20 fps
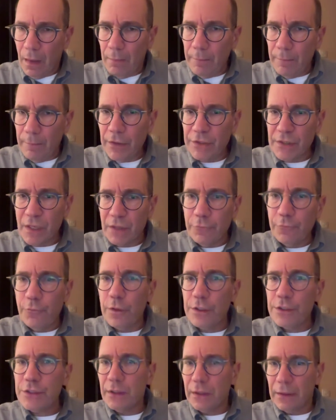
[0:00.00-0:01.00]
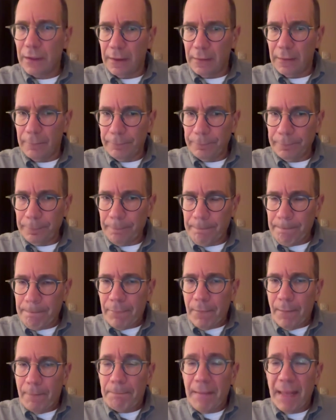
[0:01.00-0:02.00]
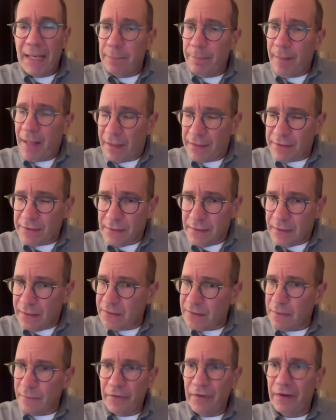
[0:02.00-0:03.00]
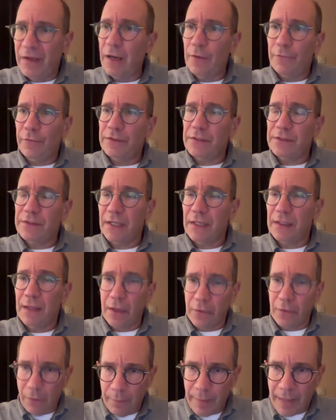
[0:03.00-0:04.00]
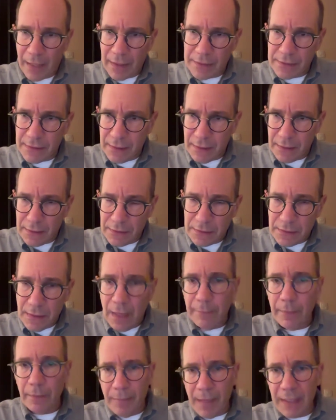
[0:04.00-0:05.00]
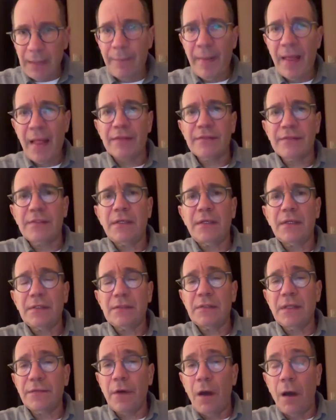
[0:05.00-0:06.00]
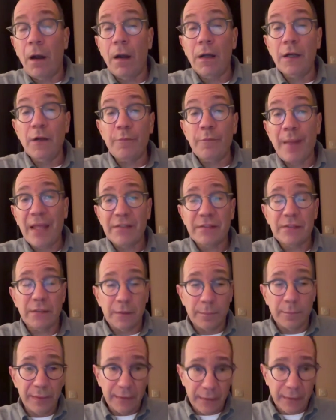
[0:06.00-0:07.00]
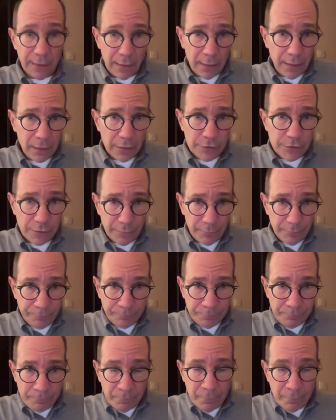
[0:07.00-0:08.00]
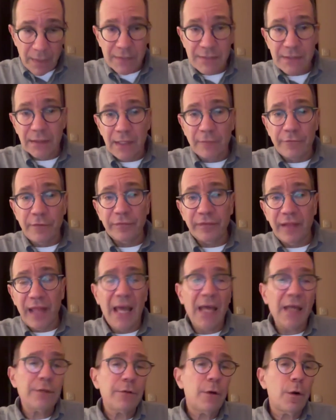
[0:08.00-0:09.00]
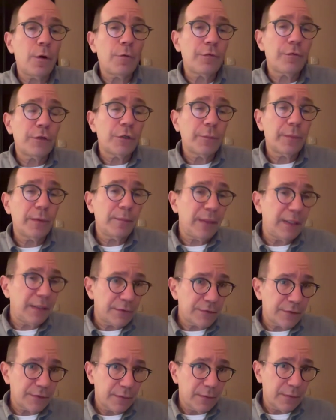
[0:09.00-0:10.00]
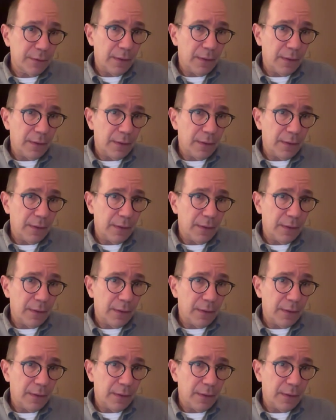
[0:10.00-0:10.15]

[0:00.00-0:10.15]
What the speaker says: Because unfortunately, many Palestinians, I'm very careful to say not all Palestinians, but many Palestinians, and at the heart of Palestinian political culture is a love of land over human beings.